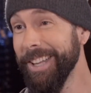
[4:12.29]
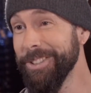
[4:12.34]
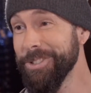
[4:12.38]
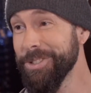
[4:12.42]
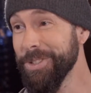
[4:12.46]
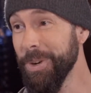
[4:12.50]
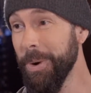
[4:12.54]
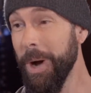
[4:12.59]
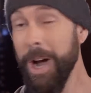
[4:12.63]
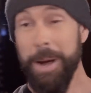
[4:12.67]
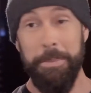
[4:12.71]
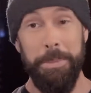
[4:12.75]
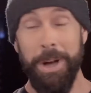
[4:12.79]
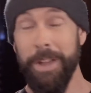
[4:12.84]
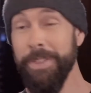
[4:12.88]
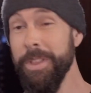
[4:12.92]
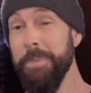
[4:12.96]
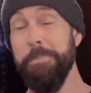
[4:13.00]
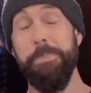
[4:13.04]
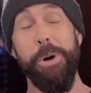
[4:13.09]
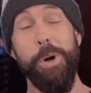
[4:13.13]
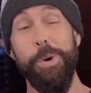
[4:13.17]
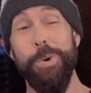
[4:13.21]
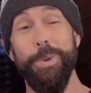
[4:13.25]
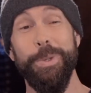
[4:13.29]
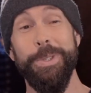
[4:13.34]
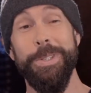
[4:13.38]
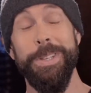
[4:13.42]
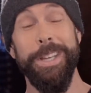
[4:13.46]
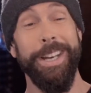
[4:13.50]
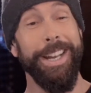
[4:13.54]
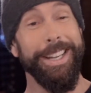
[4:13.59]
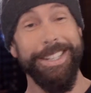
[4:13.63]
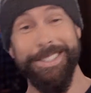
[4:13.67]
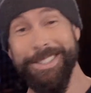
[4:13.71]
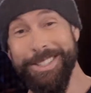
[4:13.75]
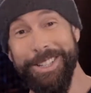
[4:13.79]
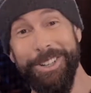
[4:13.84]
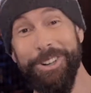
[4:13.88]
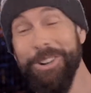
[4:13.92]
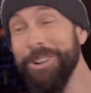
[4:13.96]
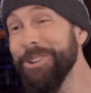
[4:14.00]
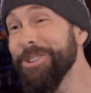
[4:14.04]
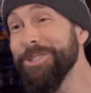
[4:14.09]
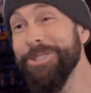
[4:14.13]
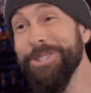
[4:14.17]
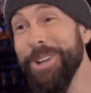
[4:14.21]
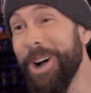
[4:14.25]
And so I'm on the boat and I sing
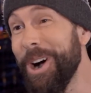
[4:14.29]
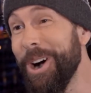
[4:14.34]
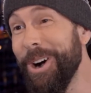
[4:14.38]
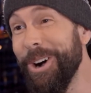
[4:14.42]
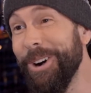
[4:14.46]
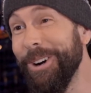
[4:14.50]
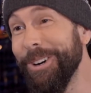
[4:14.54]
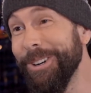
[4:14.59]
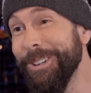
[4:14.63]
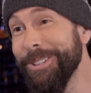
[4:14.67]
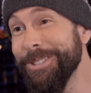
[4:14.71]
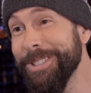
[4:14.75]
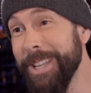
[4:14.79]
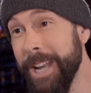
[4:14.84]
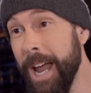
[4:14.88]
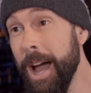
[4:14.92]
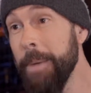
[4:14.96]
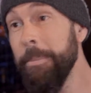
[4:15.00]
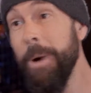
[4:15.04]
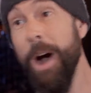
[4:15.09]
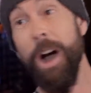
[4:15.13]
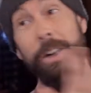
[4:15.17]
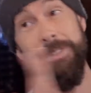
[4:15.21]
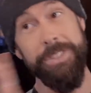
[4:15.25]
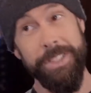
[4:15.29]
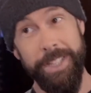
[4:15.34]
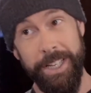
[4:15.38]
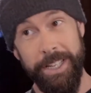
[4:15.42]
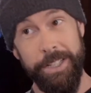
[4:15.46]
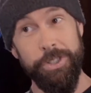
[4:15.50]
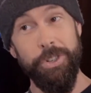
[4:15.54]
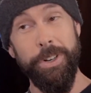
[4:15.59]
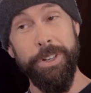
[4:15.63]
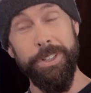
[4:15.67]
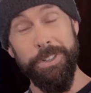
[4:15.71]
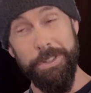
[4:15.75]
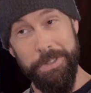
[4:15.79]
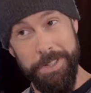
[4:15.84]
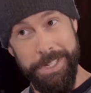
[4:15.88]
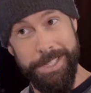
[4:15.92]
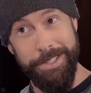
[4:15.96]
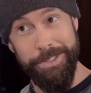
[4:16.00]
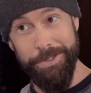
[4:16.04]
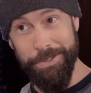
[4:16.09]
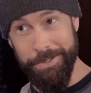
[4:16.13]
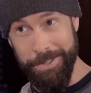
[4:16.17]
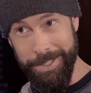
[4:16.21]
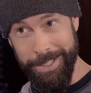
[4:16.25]
her songs and I'm off stage on a
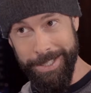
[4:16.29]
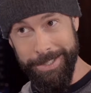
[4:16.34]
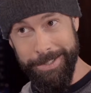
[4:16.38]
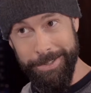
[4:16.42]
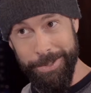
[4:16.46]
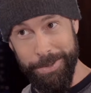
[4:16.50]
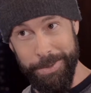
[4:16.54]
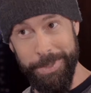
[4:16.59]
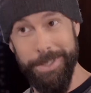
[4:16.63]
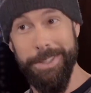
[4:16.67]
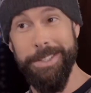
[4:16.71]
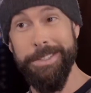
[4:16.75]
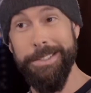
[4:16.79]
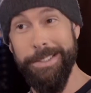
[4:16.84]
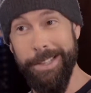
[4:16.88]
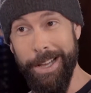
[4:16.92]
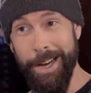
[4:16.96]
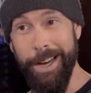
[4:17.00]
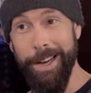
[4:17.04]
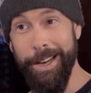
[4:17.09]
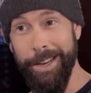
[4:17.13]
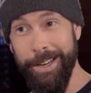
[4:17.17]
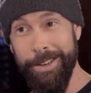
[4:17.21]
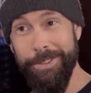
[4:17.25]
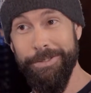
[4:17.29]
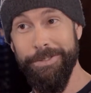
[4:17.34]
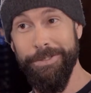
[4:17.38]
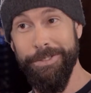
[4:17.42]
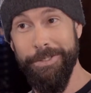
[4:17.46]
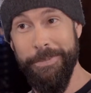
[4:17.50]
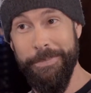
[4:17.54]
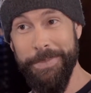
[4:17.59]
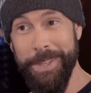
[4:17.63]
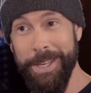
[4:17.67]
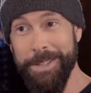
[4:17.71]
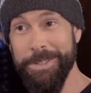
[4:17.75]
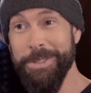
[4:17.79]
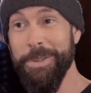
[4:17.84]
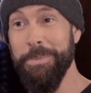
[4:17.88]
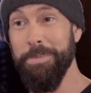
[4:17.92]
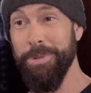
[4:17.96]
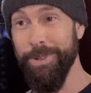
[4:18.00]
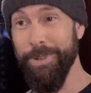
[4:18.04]
green screen doing this live as a